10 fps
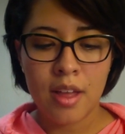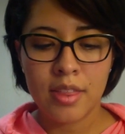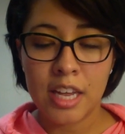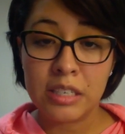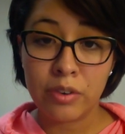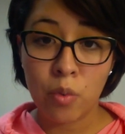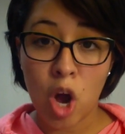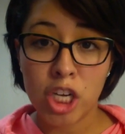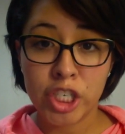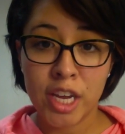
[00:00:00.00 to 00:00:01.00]
Thanks for
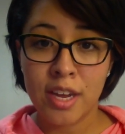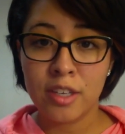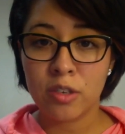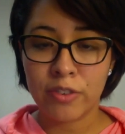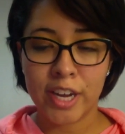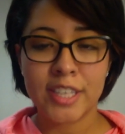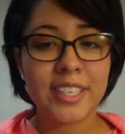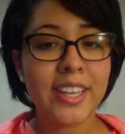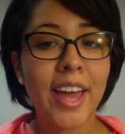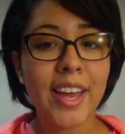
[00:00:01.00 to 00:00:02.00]
watching. Don't forget to
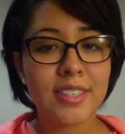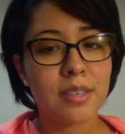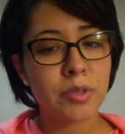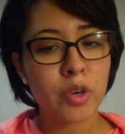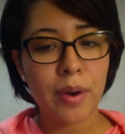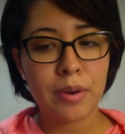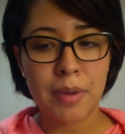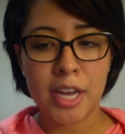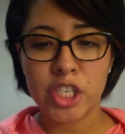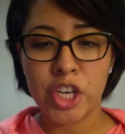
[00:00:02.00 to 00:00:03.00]
like and subscribe to
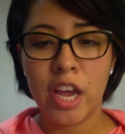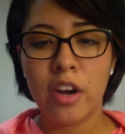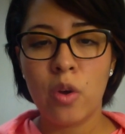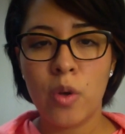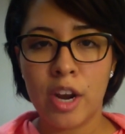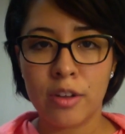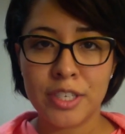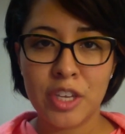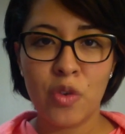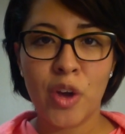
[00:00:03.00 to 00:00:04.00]
my channel, and I'll
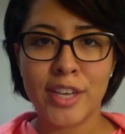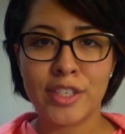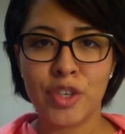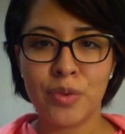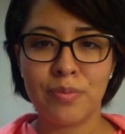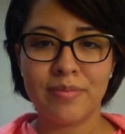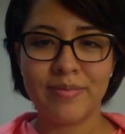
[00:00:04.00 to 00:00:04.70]
see you guys soon.